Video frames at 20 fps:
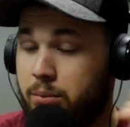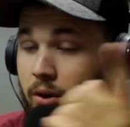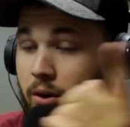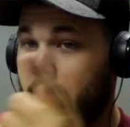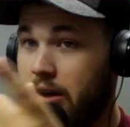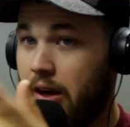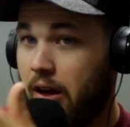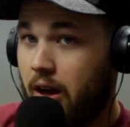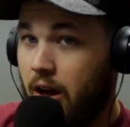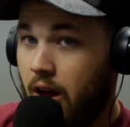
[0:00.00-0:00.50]
to
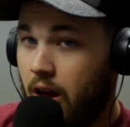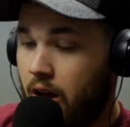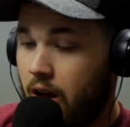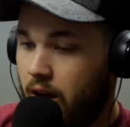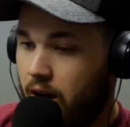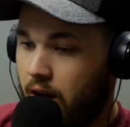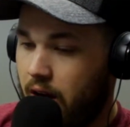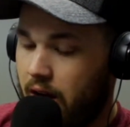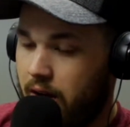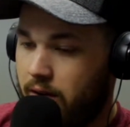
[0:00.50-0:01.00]
park
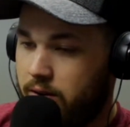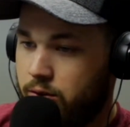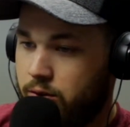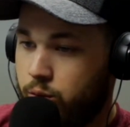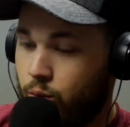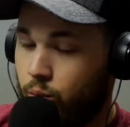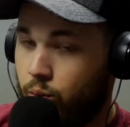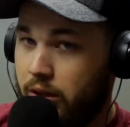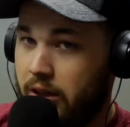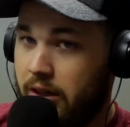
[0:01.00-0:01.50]

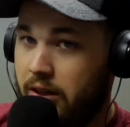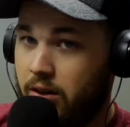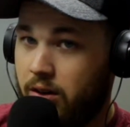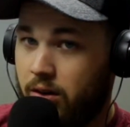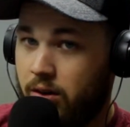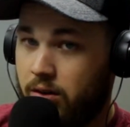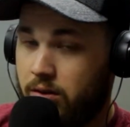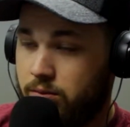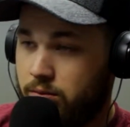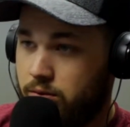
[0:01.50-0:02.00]
20
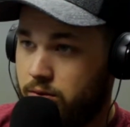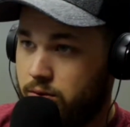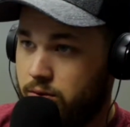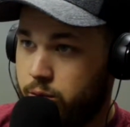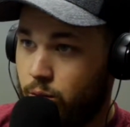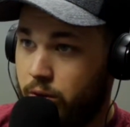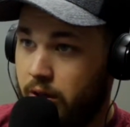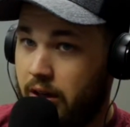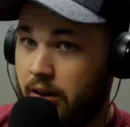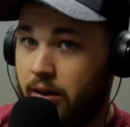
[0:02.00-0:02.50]

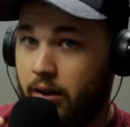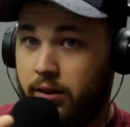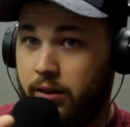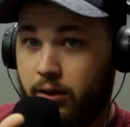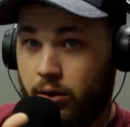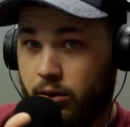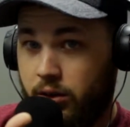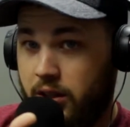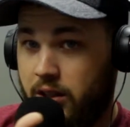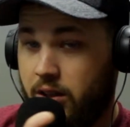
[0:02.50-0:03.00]
to
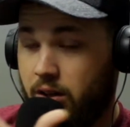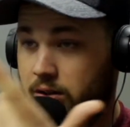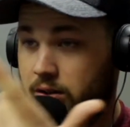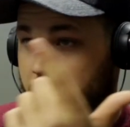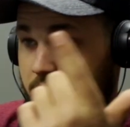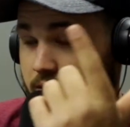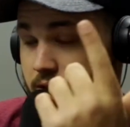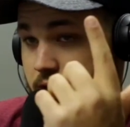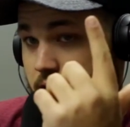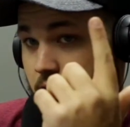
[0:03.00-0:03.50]
30
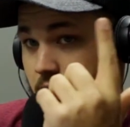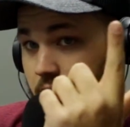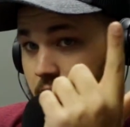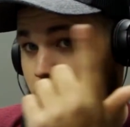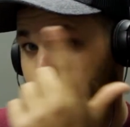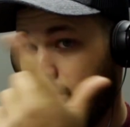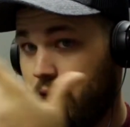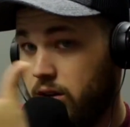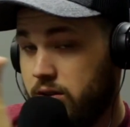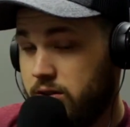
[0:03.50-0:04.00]
yards
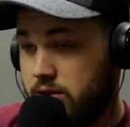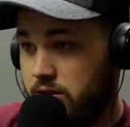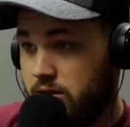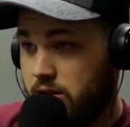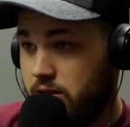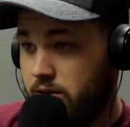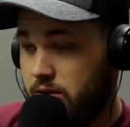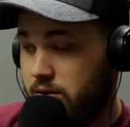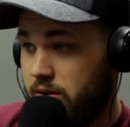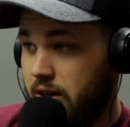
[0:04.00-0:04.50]
across
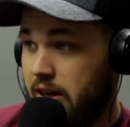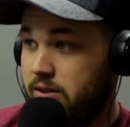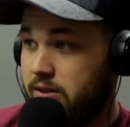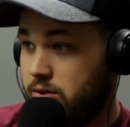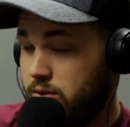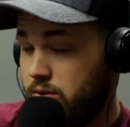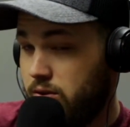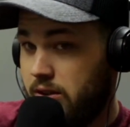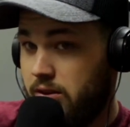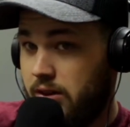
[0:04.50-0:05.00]
the
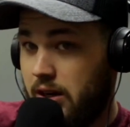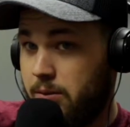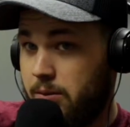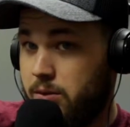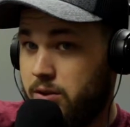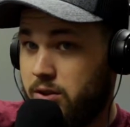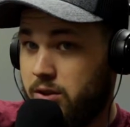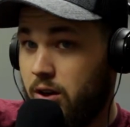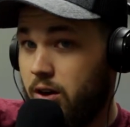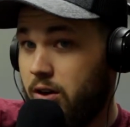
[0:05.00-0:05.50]
next door
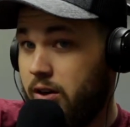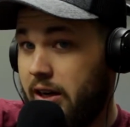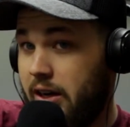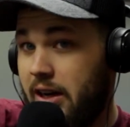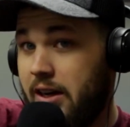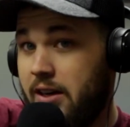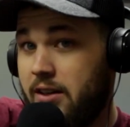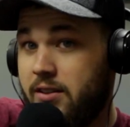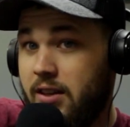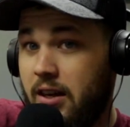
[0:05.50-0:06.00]
neighbor's yard
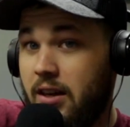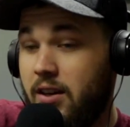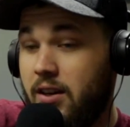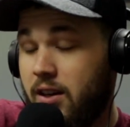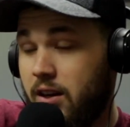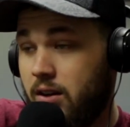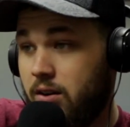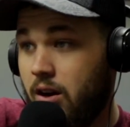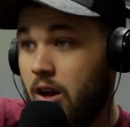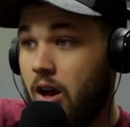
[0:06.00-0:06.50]
in a
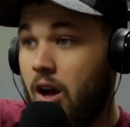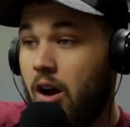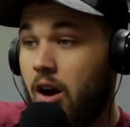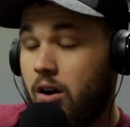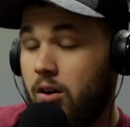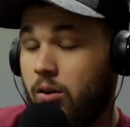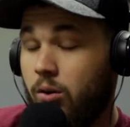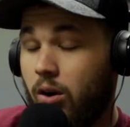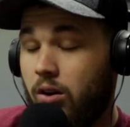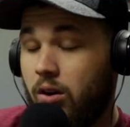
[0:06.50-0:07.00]
daycare
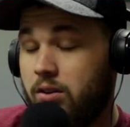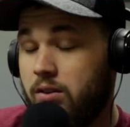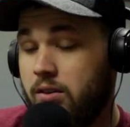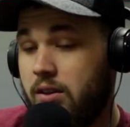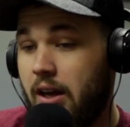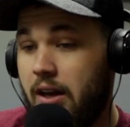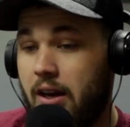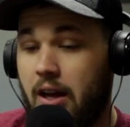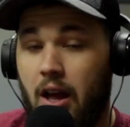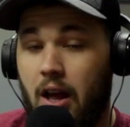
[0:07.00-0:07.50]
across
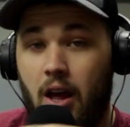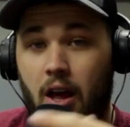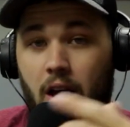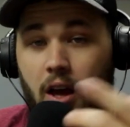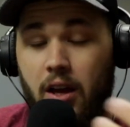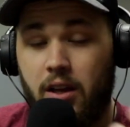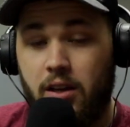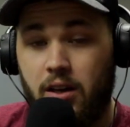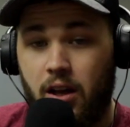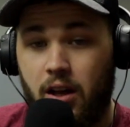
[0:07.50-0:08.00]
that,
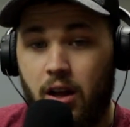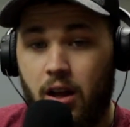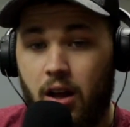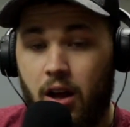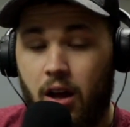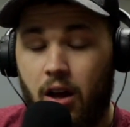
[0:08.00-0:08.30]
and